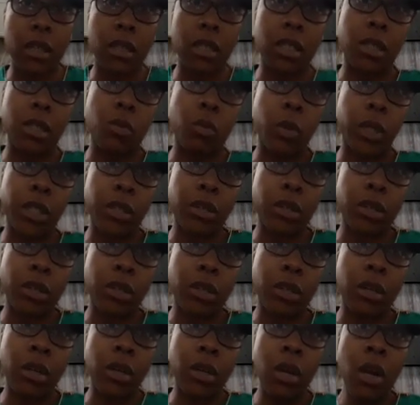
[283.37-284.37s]
this
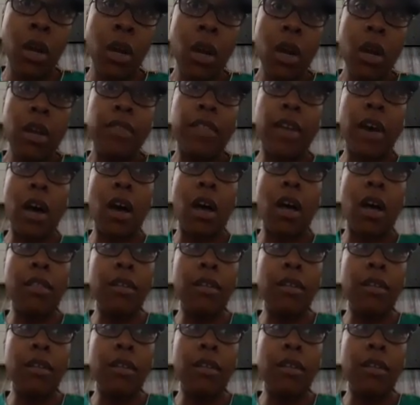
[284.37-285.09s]
winter. The other